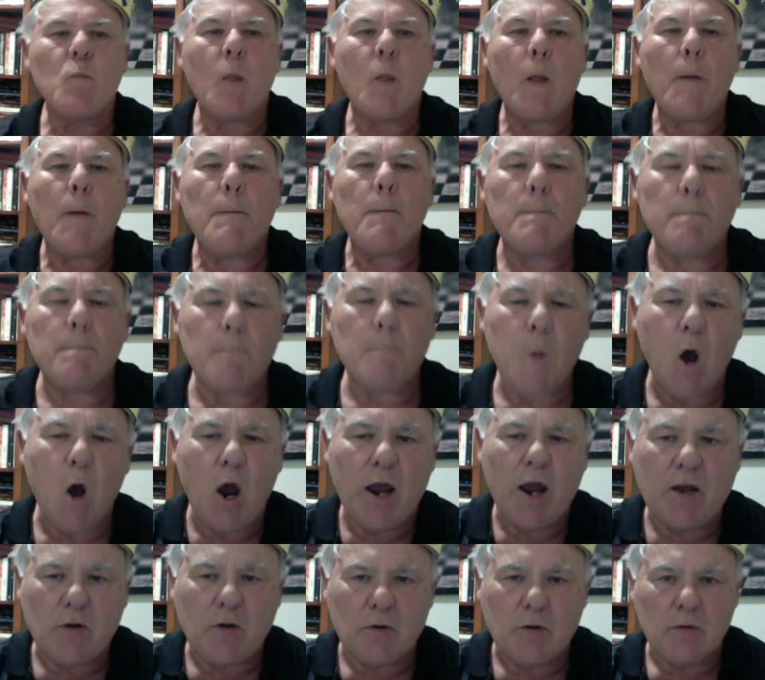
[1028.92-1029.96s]

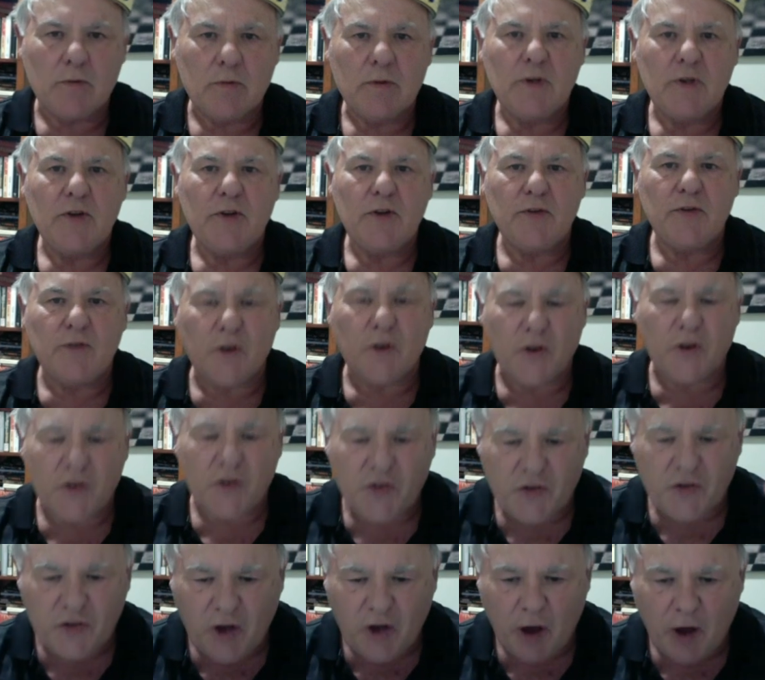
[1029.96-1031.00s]
Michael, you've got to
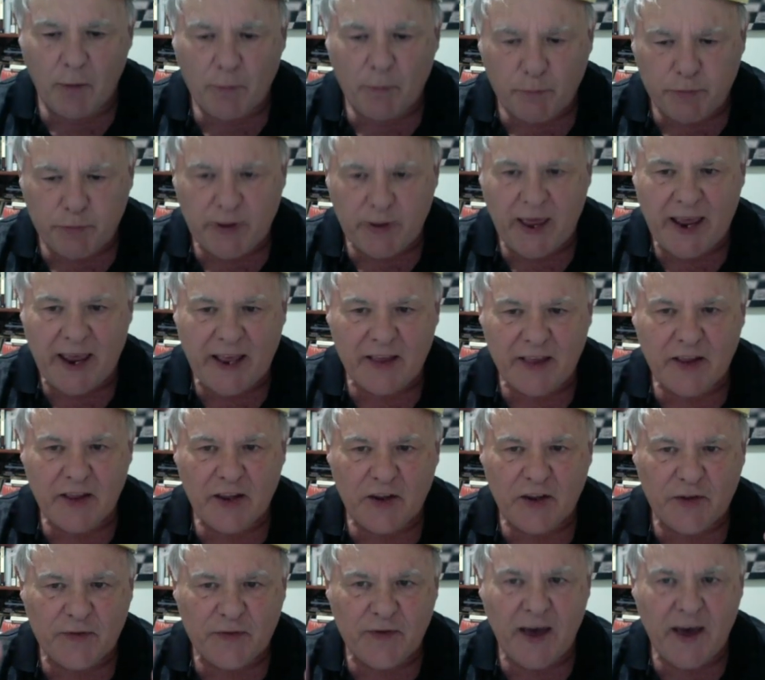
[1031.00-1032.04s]
stop playing
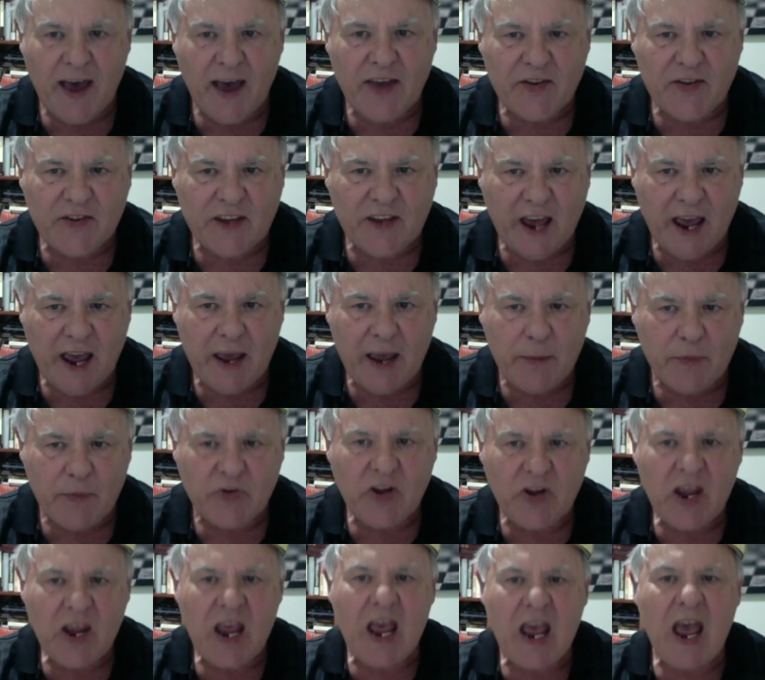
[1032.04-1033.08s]
these fast games
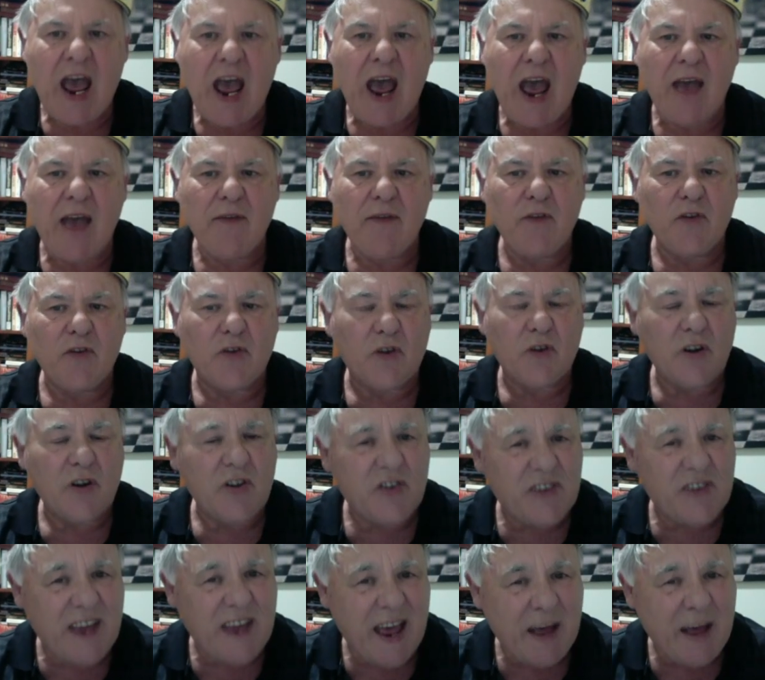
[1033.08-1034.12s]
and you've got to
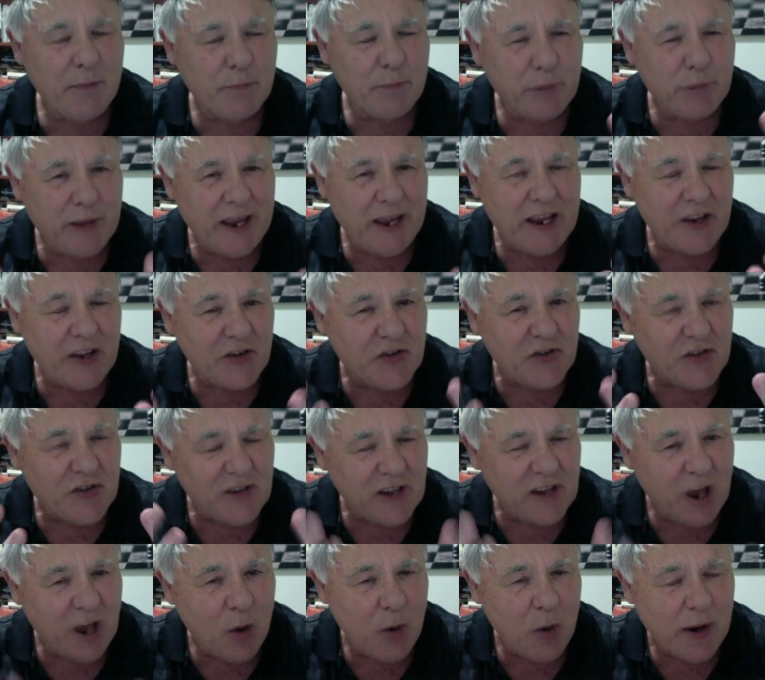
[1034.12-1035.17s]
start playing
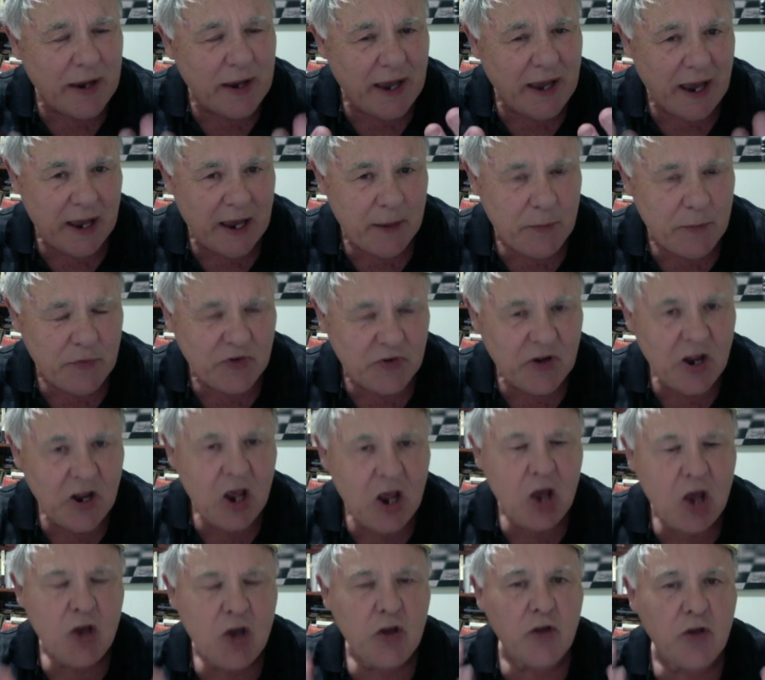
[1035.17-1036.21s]
slower games.
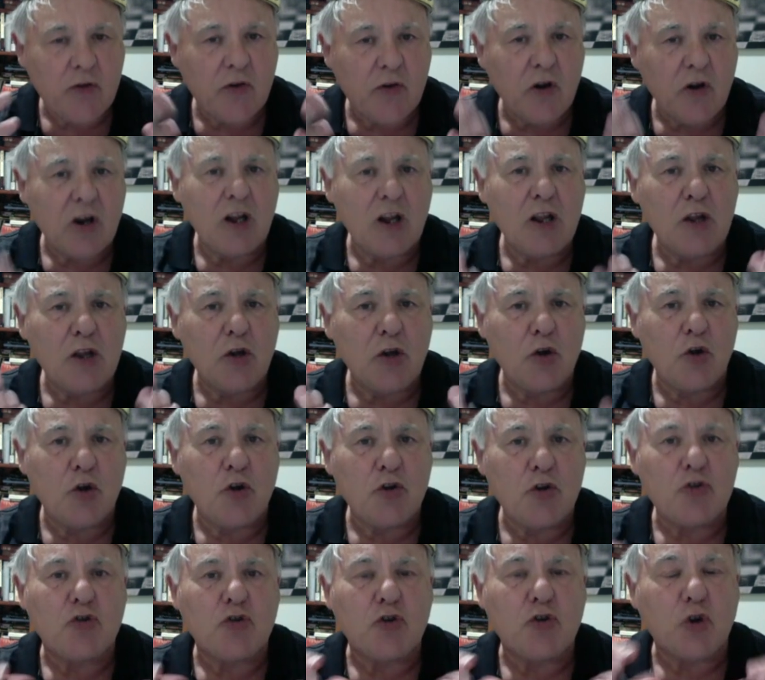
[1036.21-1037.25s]
You've got to
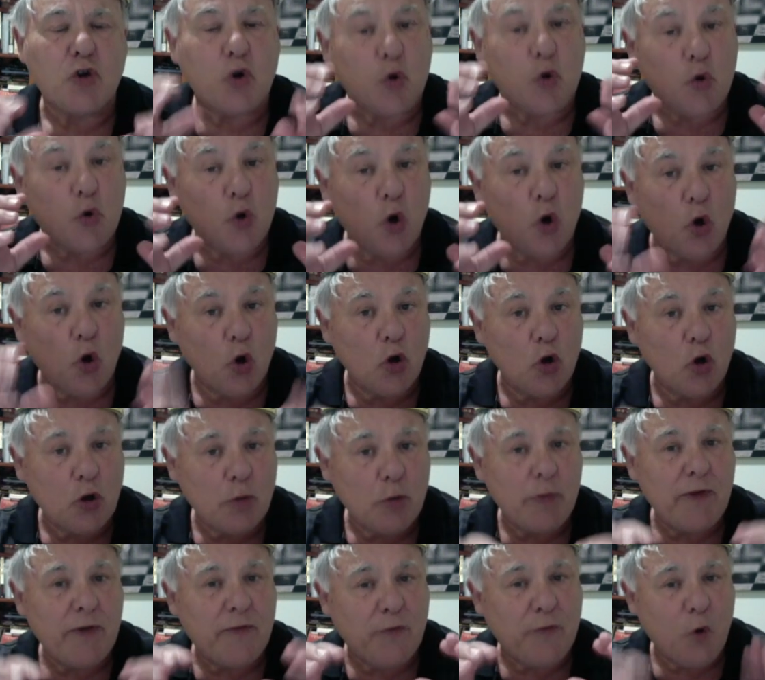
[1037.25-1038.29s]
learn to crawl
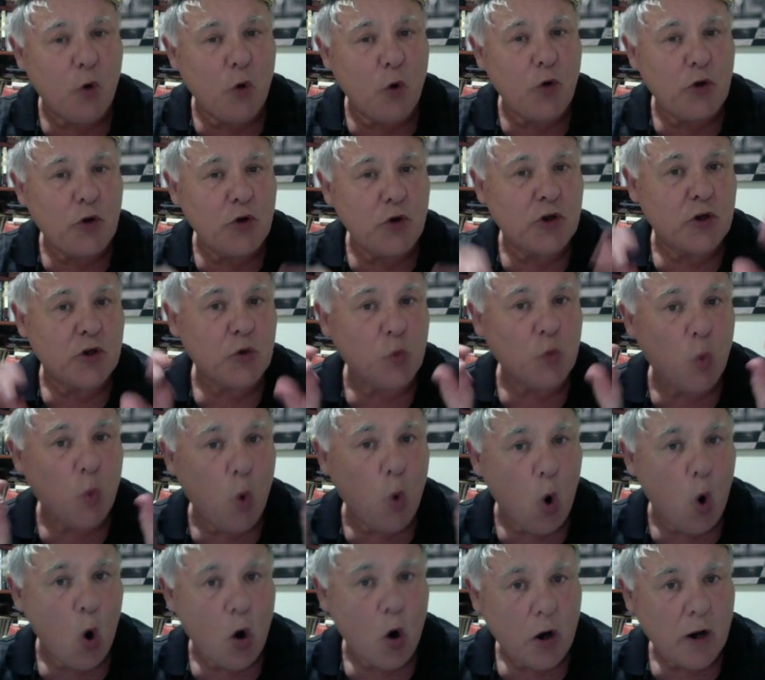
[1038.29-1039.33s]
before you can
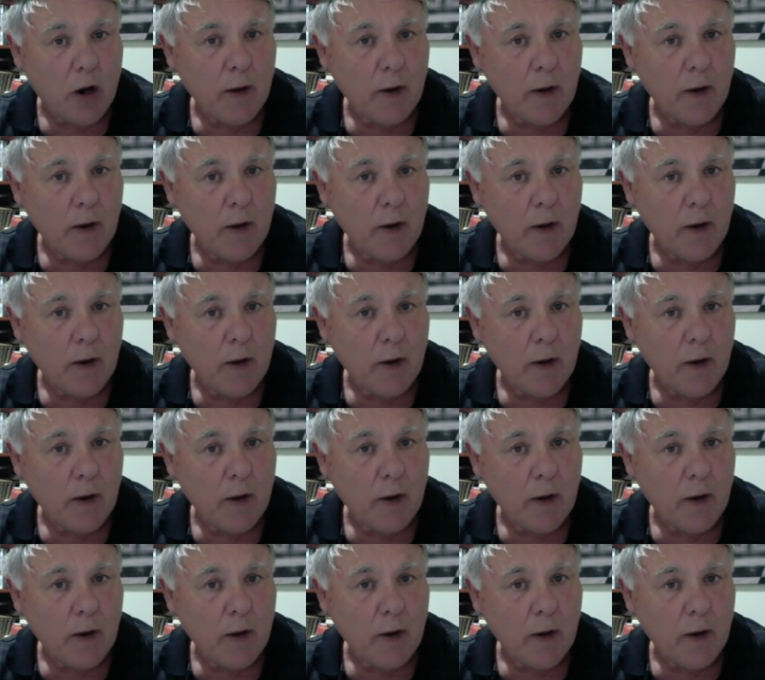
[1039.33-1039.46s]
walk.